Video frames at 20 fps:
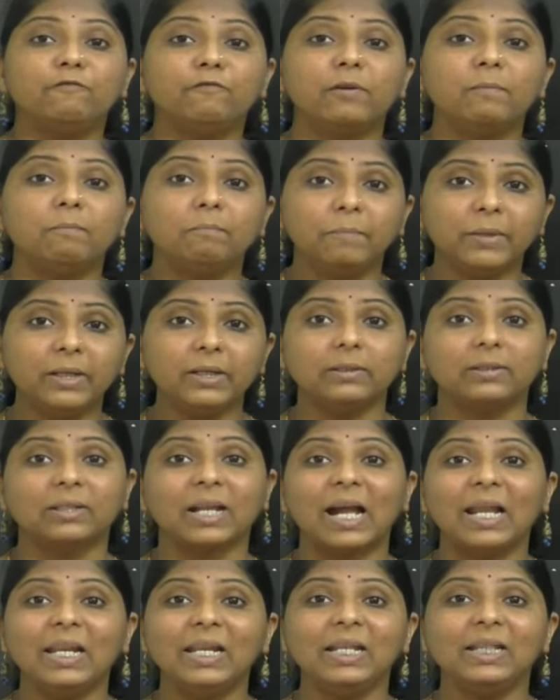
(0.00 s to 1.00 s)
from birth
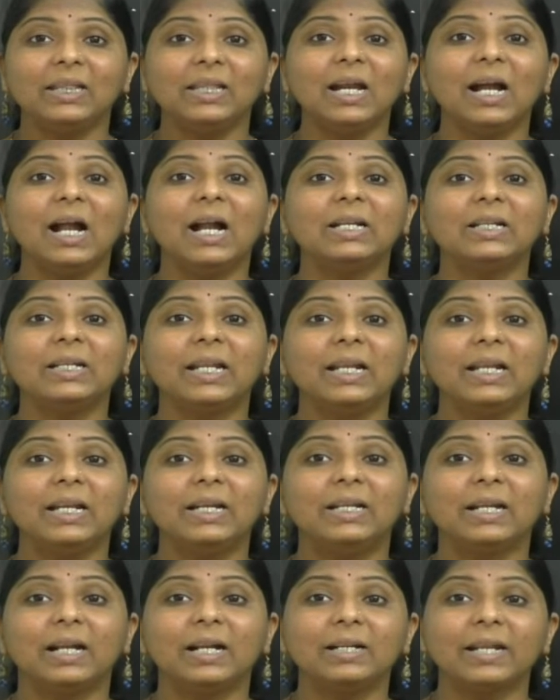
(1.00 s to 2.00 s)
allinda until
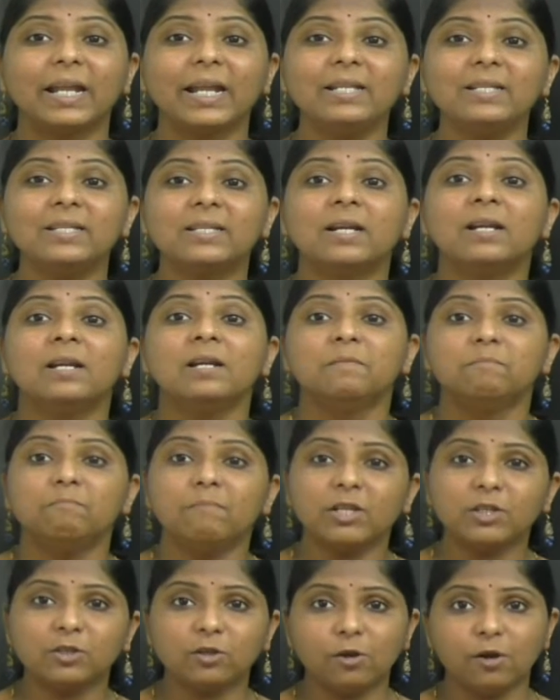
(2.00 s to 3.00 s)
it attains
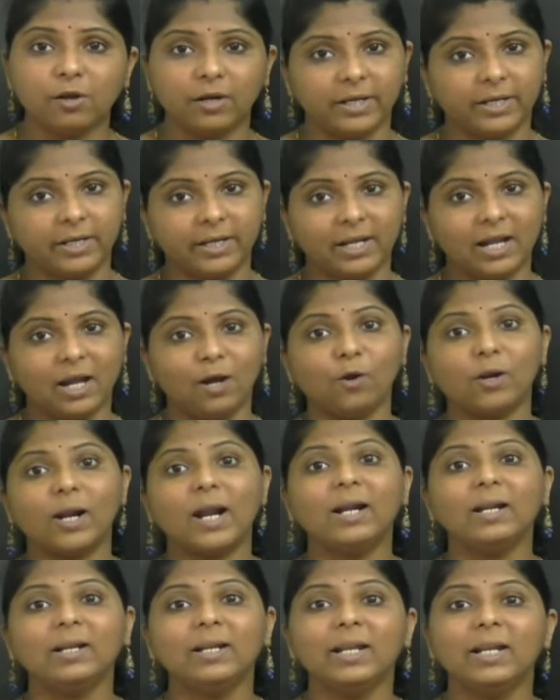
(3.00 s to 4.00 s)
maturity or
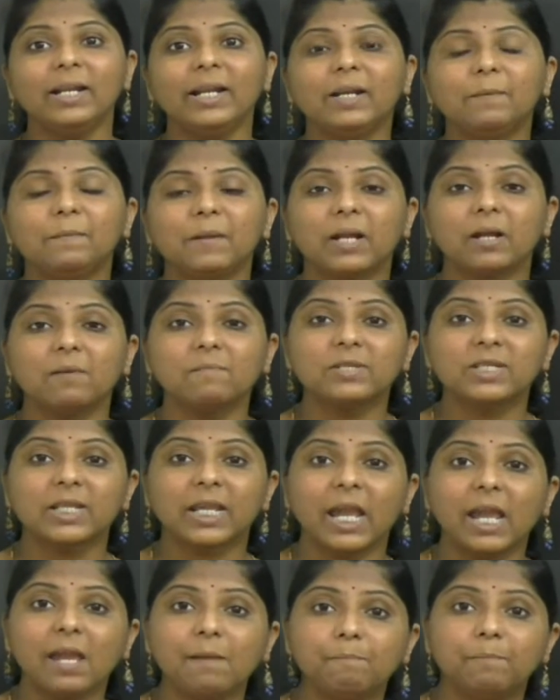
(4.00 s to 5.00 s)
until it becomes
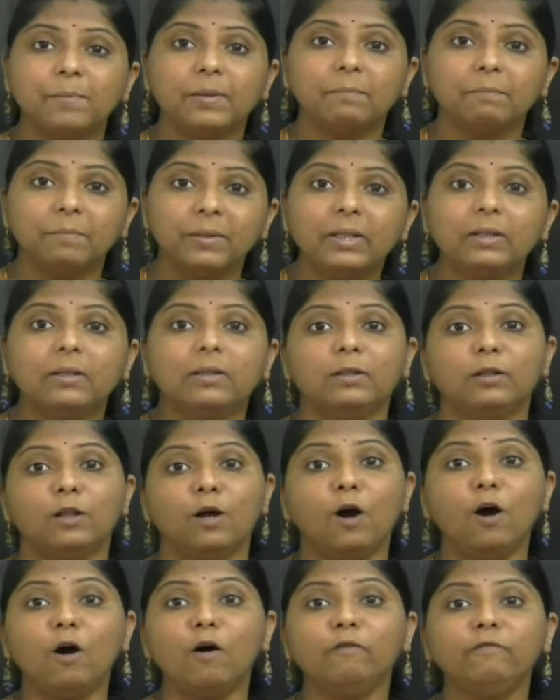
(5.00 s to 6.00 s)
capable
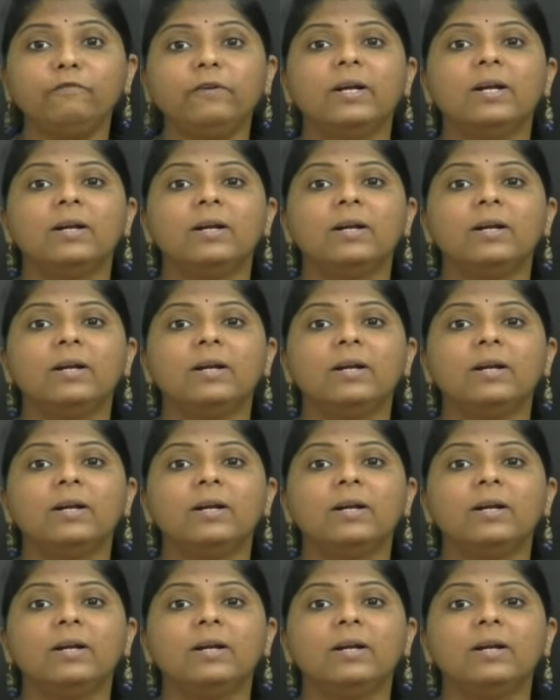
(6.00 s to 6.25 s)
of